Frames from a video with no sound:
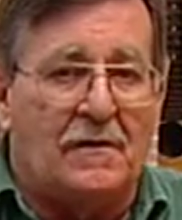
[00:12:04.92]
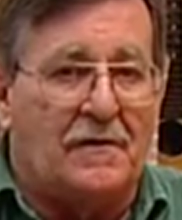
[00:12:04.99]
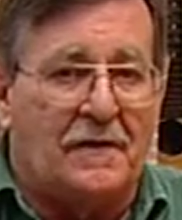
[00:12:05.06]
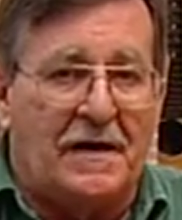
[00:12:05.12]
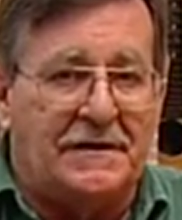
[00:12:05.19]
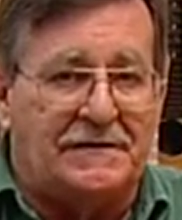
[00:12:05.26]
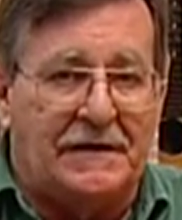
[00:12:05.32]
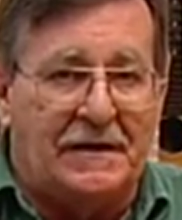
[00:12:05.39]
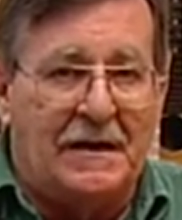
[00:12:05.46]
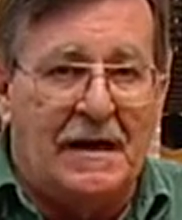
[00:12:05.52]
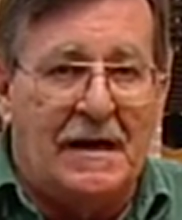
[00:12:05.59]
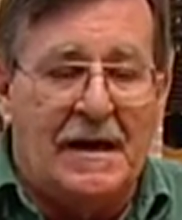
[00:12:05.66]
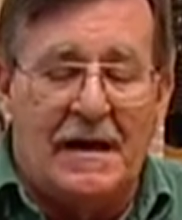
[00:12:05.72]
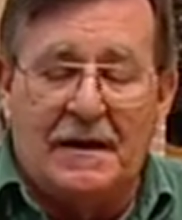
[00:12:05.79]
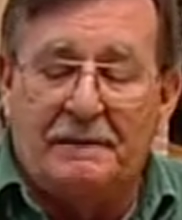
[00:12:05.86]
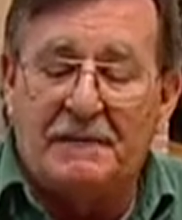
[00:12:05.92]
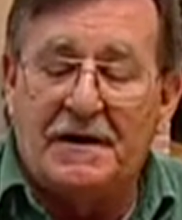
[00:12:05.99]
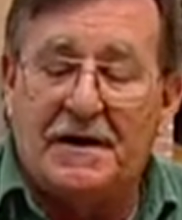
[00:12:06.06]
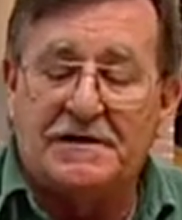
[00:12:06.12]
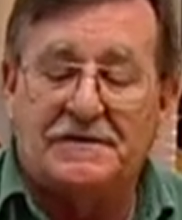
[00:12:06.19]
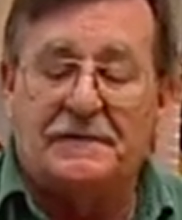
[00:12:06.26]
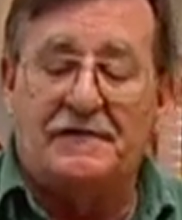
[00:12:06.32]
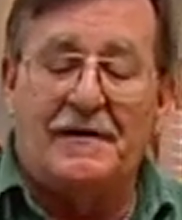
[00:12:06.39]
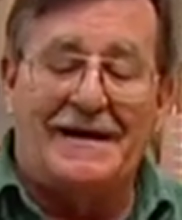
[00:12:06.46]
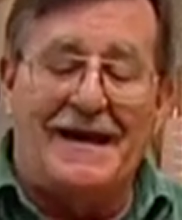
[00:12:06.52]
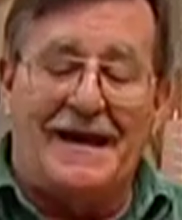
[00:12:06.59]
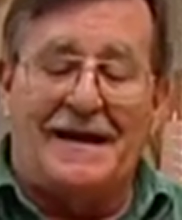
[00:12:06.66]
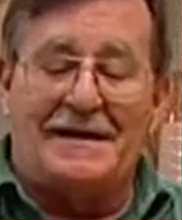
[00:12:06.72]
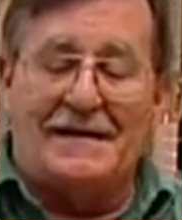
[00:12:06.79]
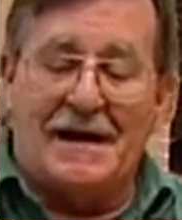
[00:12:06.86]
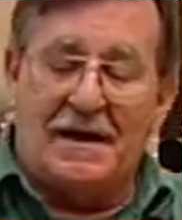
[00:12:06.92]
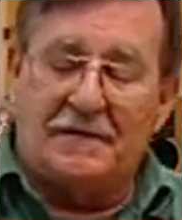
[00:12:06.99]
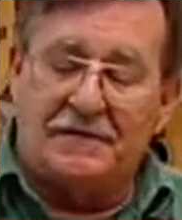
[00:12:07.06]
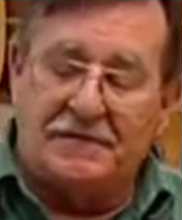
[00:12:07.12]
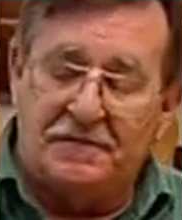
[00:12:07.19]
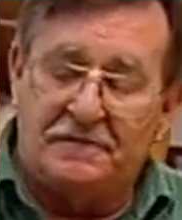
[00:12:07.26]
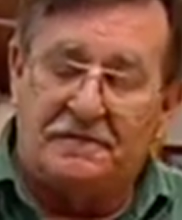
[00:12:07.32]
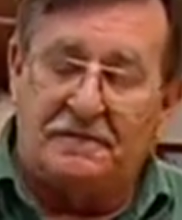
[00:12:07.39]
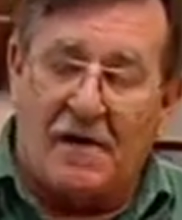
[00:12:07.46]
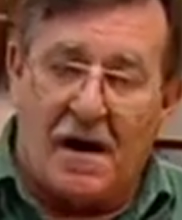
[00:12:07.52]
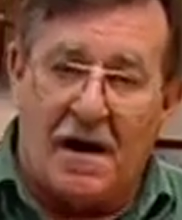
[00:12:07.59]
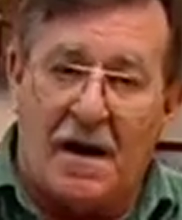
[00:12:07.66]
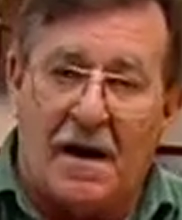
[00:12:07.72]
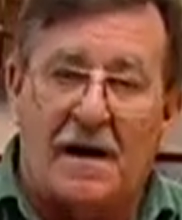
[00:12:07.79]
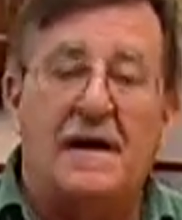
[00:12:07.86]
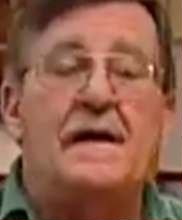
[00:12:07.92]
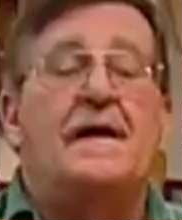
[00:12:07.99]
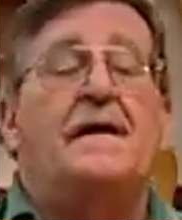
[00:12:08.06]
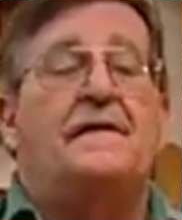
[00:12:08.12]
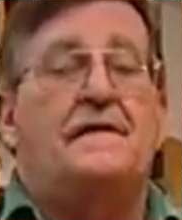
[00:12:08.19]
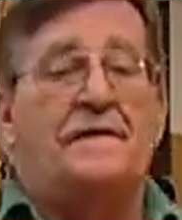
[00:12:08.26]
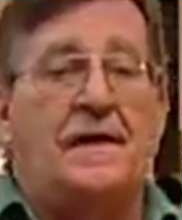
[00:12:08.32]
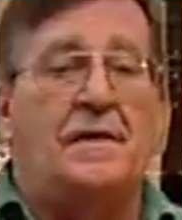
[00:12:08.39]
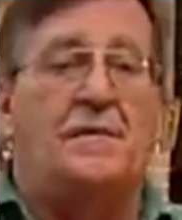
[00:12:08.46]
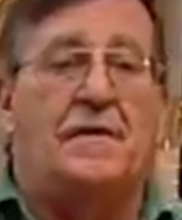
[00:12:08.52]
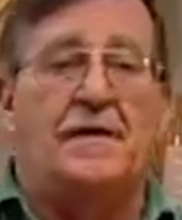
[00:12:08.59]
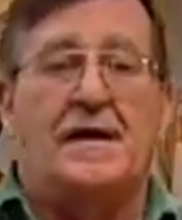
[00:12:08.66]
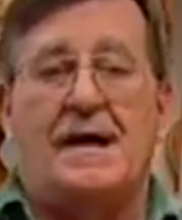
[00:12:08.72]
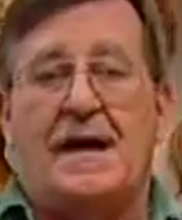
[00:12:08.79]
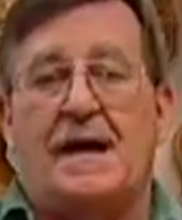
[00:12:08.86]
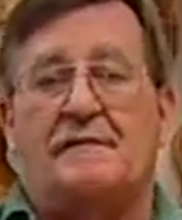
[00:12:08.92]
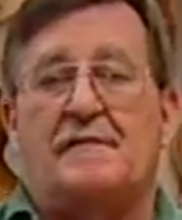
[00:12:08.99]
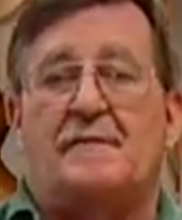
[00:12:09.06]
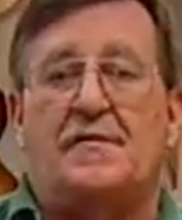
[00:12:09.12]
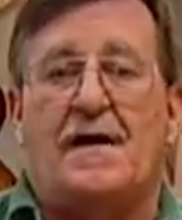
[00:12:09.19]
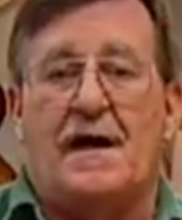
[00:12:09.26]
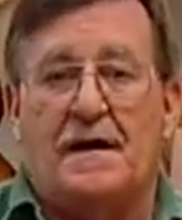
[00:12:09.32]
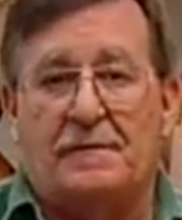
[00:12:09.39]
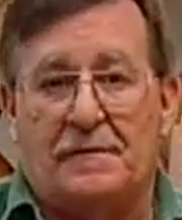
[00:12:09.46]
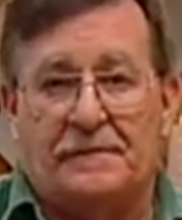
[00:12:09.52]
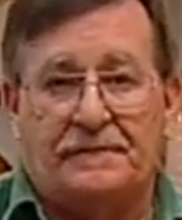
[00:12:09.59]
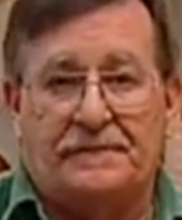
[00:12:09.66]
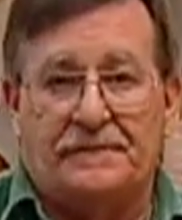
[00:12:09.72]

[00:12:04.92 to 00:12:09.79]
crazy, because if you get it down too far, then we're going to have a problem.